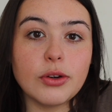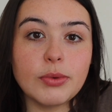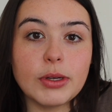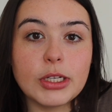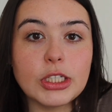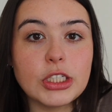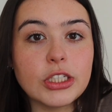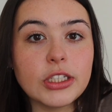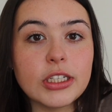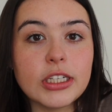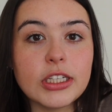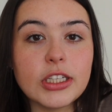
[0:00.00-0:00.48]

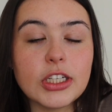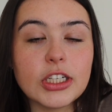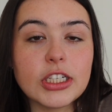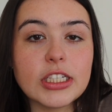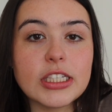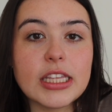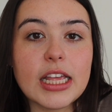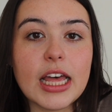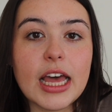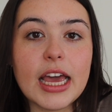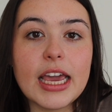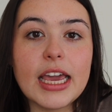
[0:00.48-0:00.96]
originally
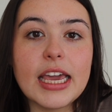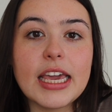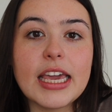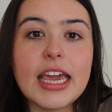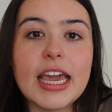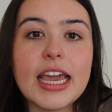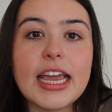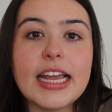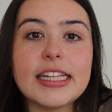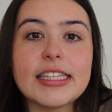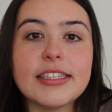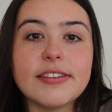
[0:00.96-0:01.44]
looks
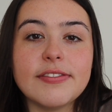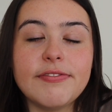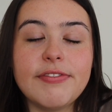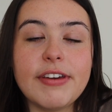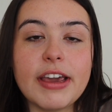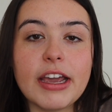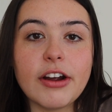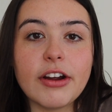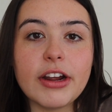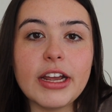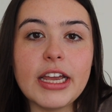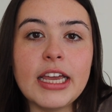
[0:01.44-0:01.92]
like. It's
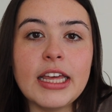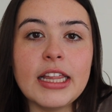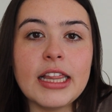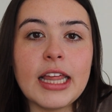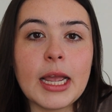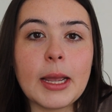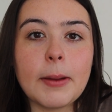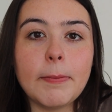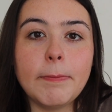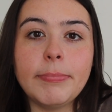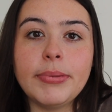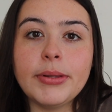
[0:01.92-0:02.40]
very
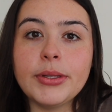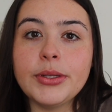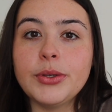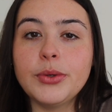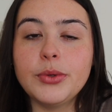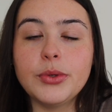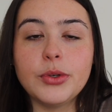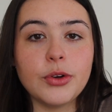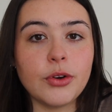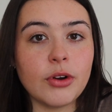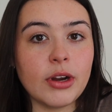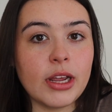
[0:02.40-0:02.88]
like
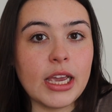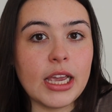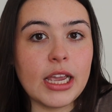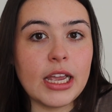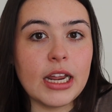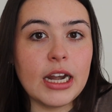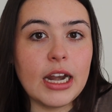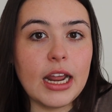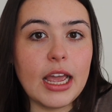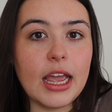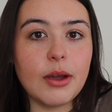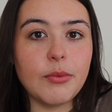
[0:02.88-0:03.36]

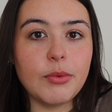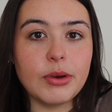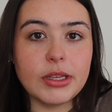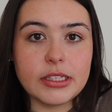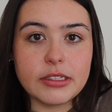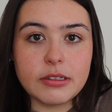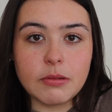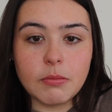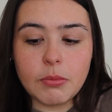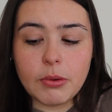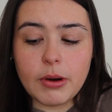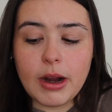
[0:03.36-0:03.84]
blue-green
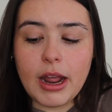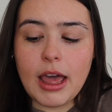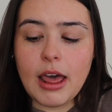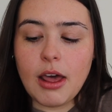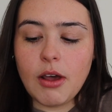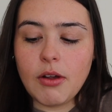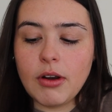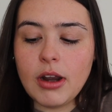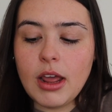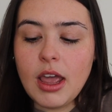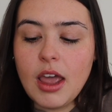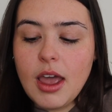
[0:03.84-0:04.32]
with some
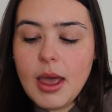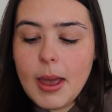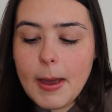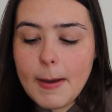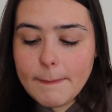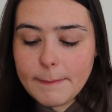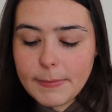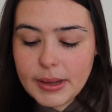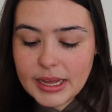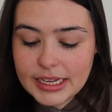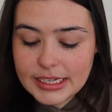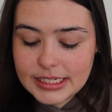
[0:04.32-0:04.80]
brown,
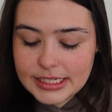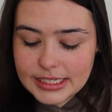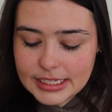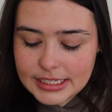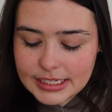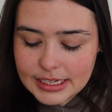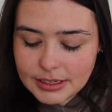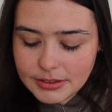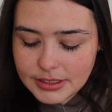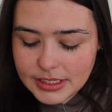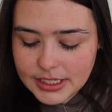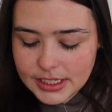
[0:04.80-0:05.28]
but
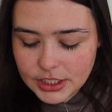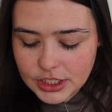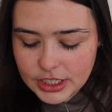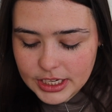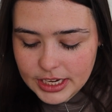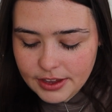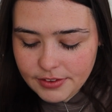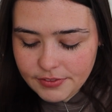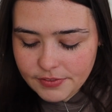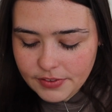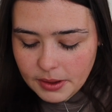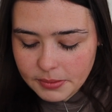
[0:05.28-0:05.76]
since I was
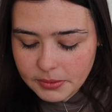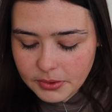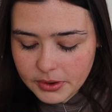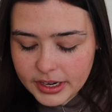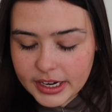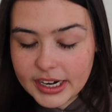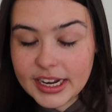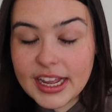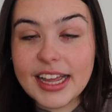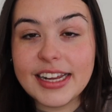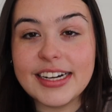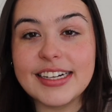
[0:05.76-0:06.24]
stitching it in
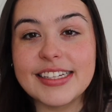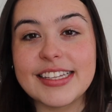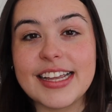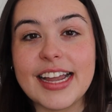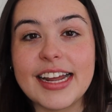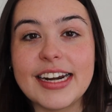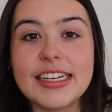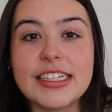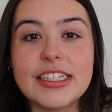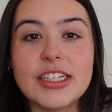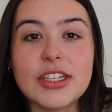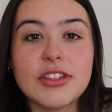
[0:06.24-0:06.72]
February, I
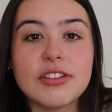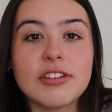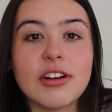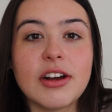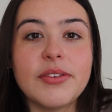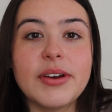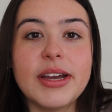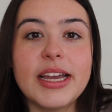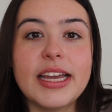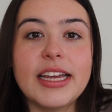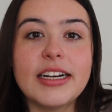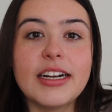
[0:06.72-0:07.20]
decided to
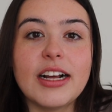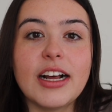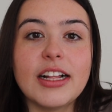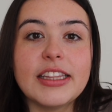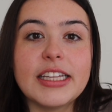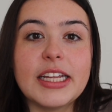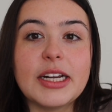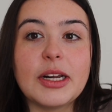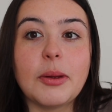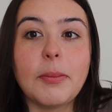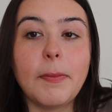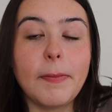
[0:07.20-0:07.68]
throw in a
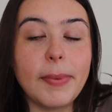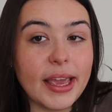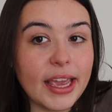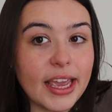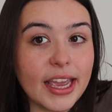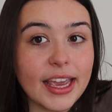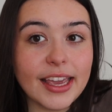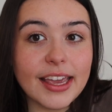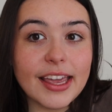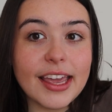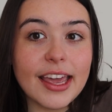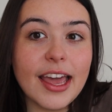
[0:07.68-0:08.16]
little
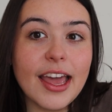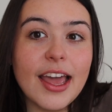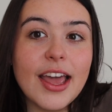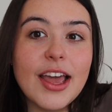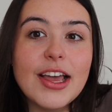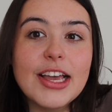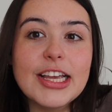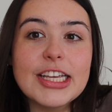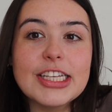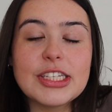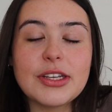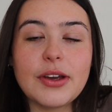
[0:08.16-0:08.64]
pink.
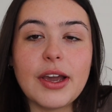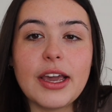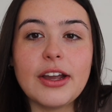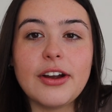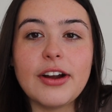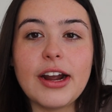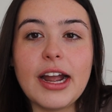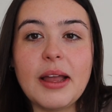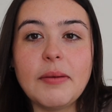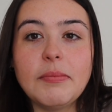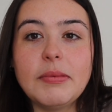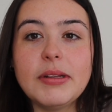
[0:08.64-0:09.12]
So I
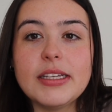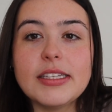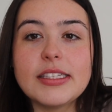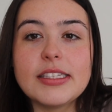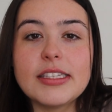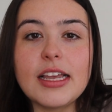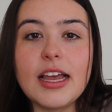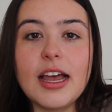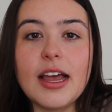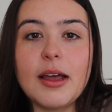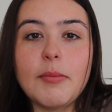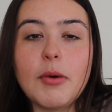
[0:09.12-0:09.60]
grabbed
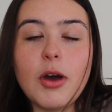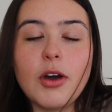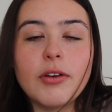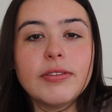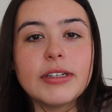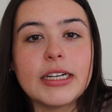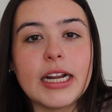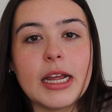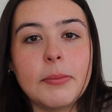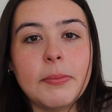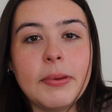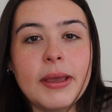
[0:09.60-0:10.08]
some
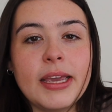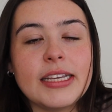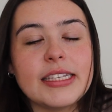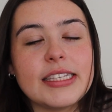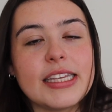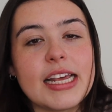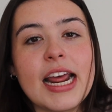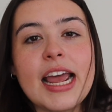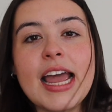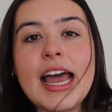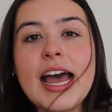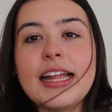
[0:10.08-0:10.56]
overdyed pinks
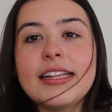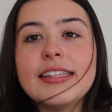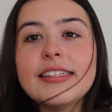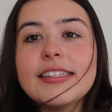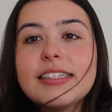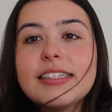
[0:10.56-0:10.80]
that I had in